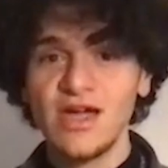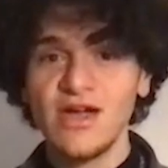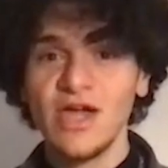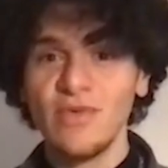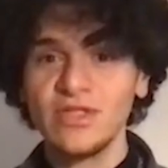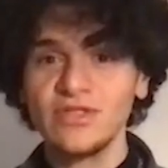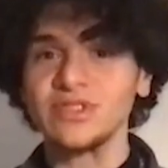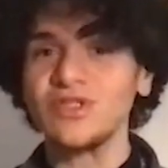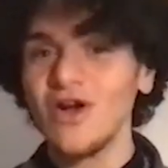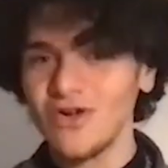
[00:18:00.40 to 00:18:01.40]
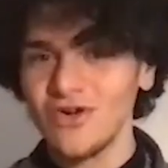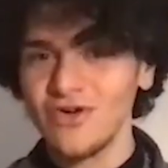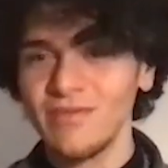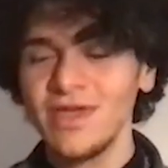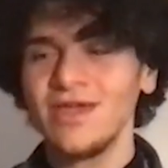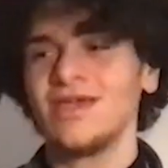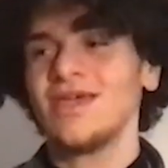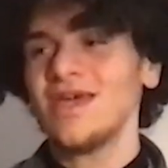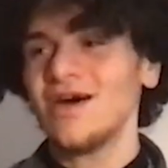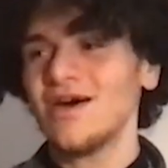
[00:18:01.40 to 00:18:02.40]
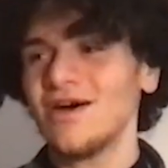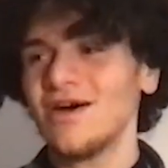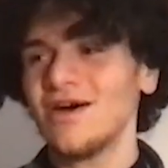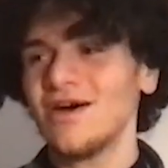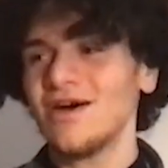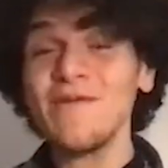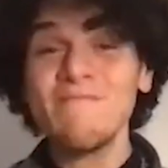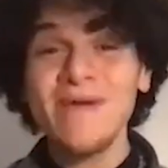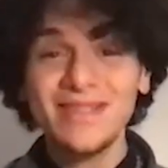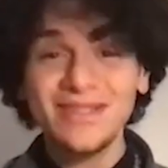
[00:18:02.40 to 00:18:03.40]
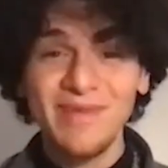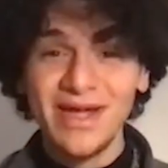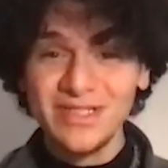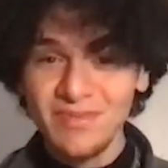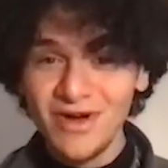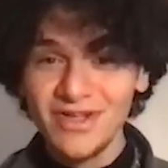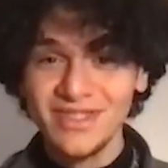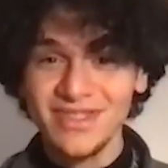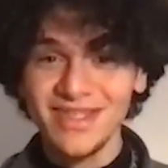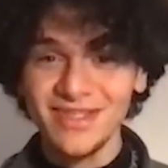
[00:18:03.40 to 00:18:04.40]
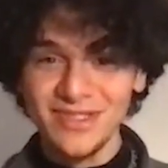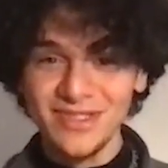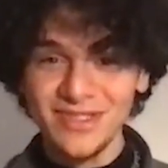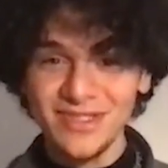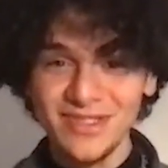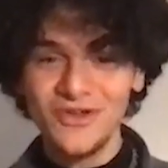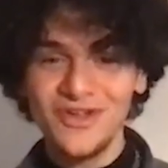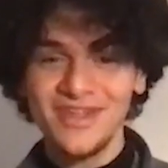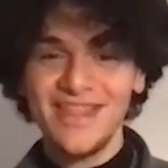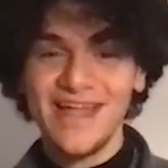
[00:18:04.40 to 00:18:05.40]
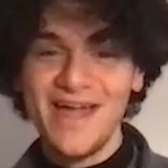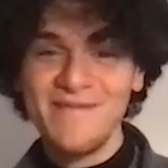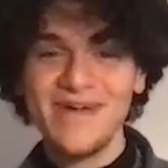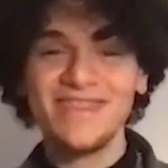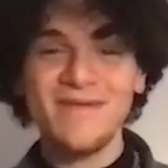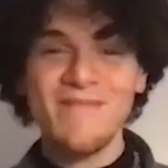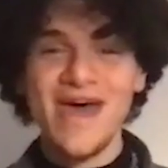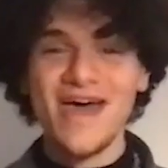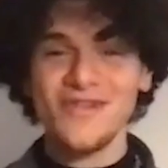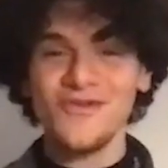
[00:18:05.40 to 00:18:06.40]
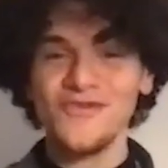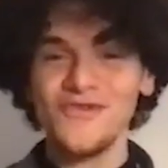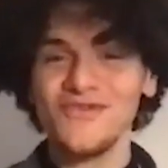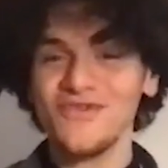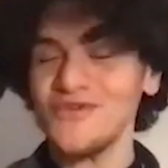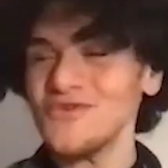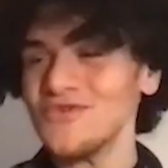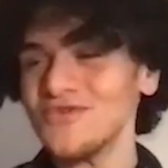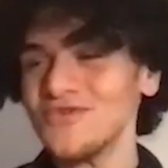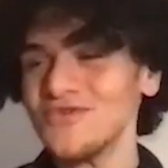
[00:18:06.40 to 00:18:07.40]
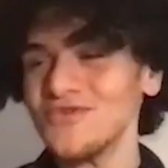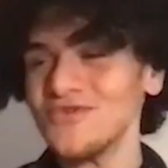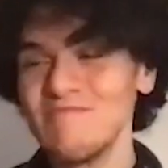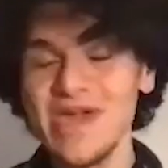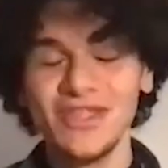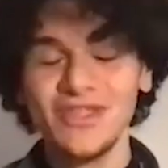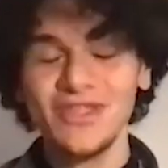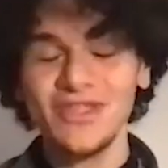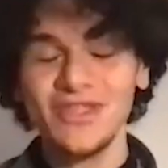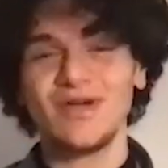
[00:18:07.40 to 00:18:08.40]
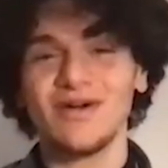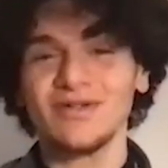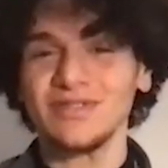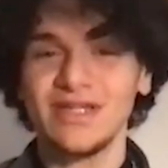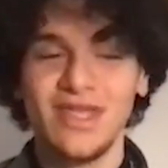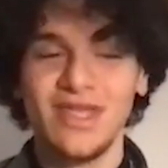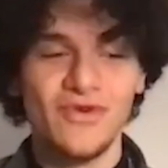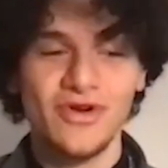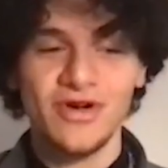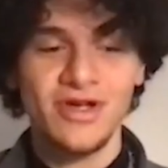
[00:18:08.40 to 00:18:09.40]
I went to Stockholm. And I met Max Martin in the school. Like I met the man who made all the songs like that were